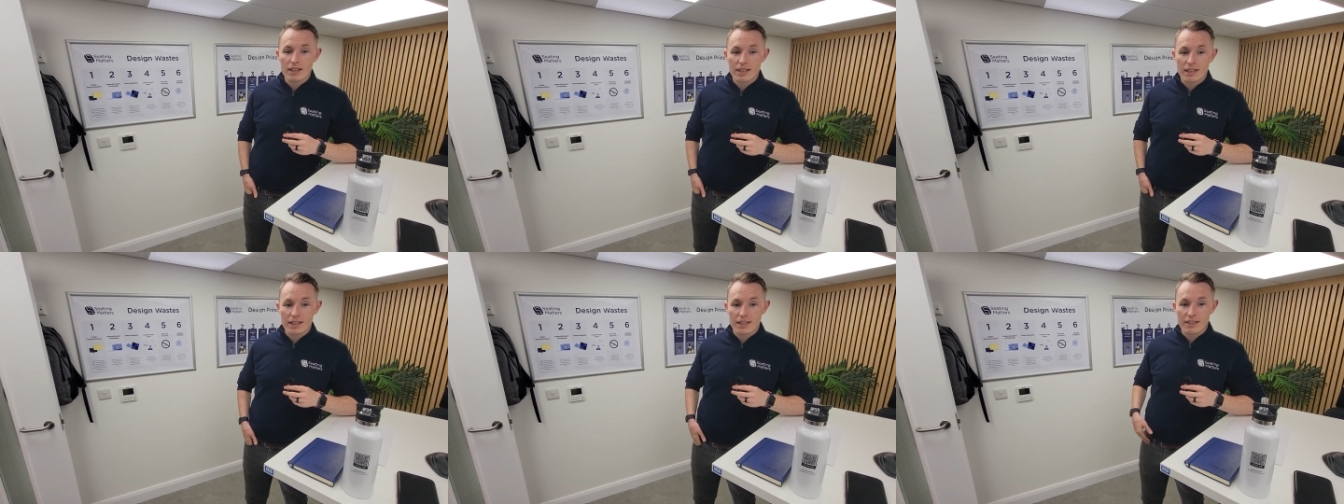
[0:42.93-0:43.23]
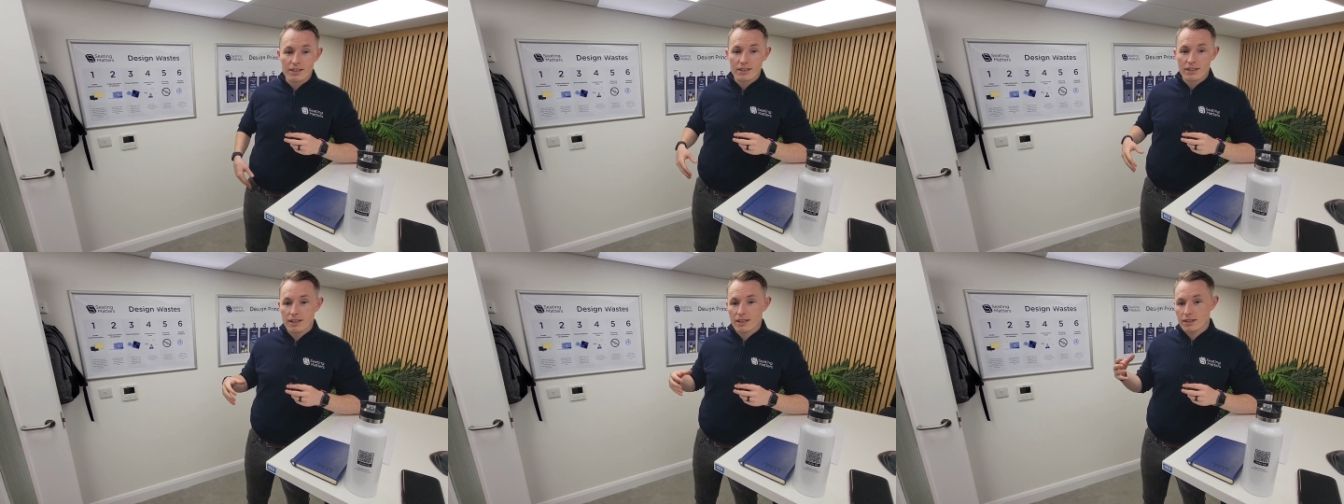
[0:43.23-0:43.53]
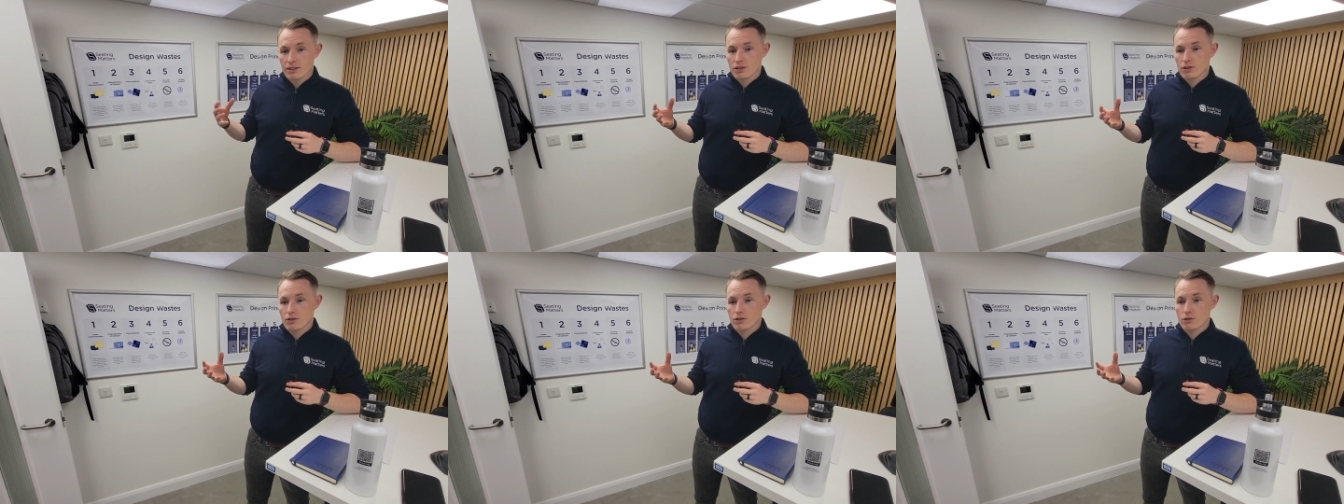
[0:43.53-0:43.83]
He
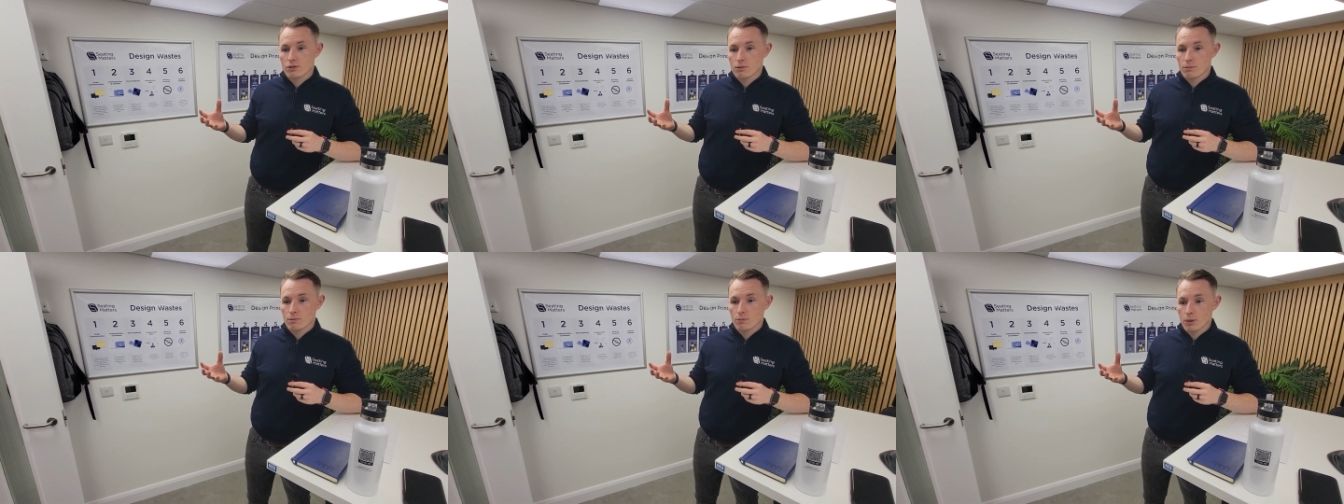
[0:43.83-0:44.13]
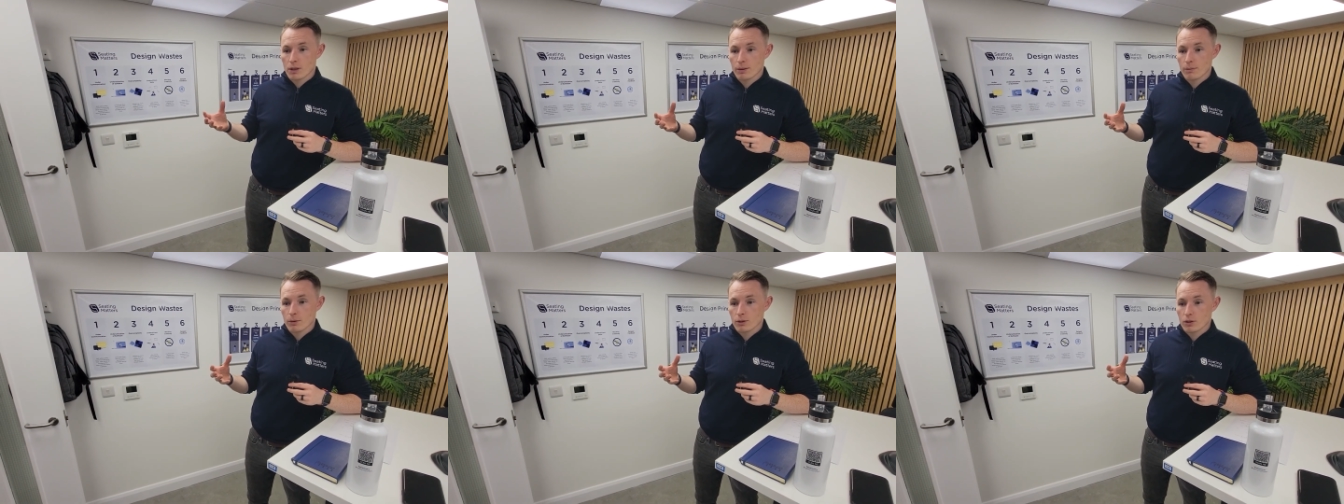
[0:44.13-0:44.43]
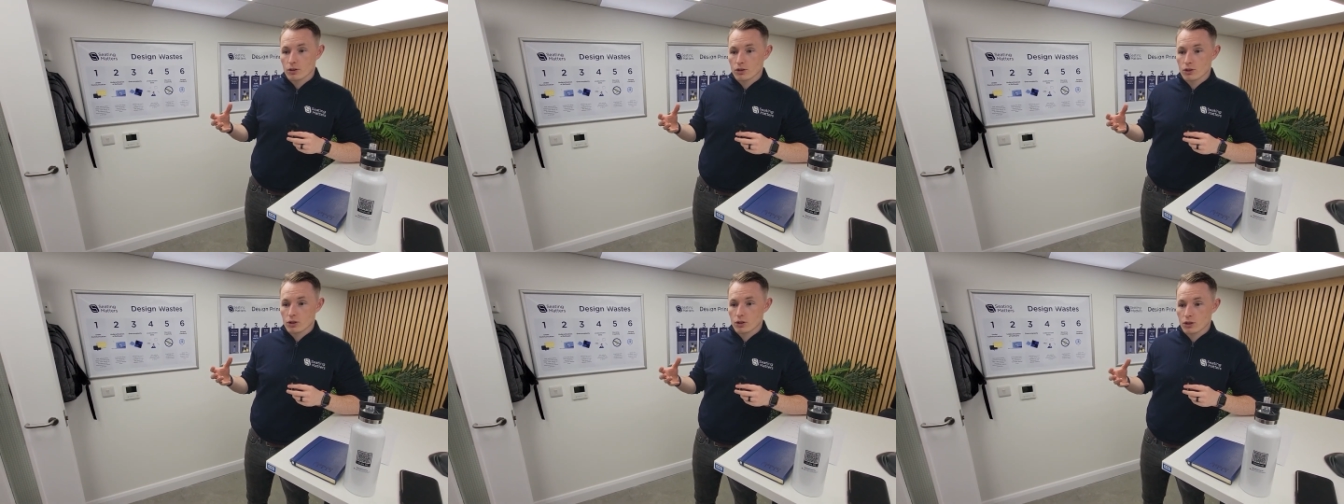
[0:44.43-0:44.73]
has pretty
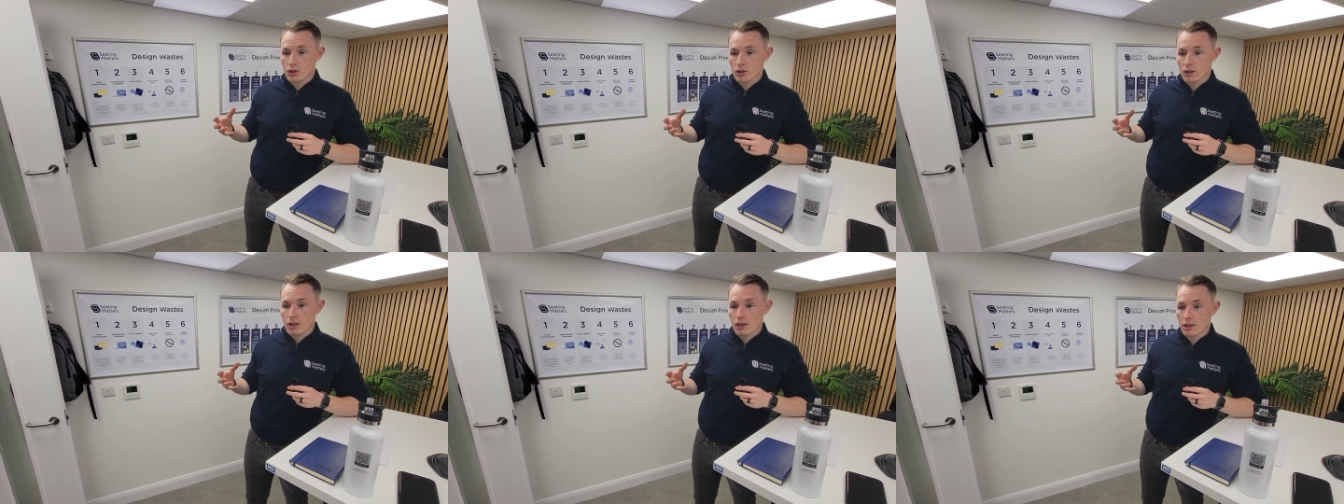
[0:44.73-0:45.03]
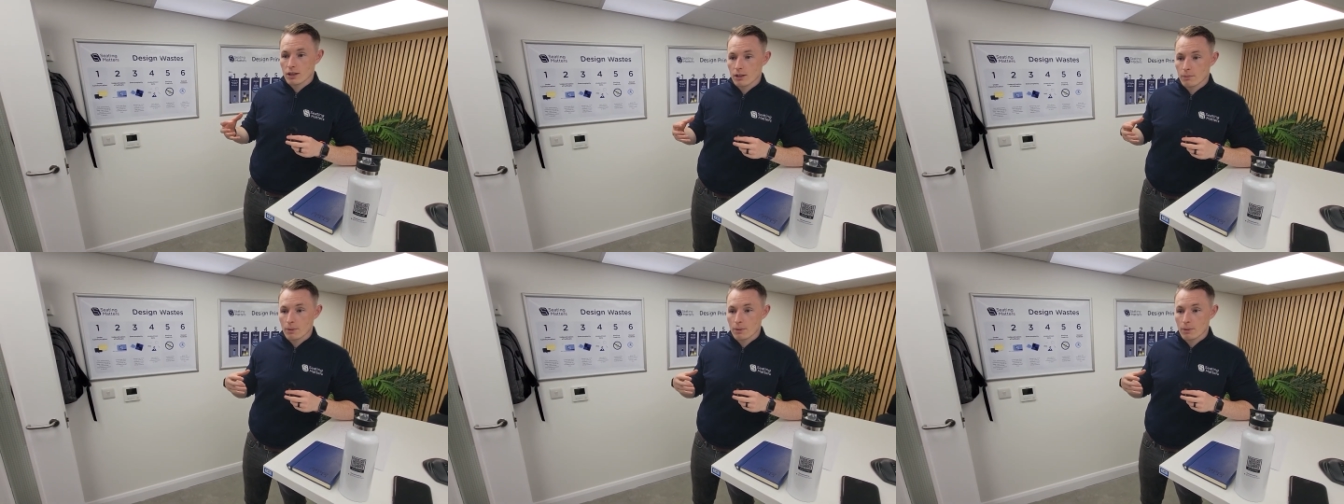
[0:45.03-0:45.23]
much got a,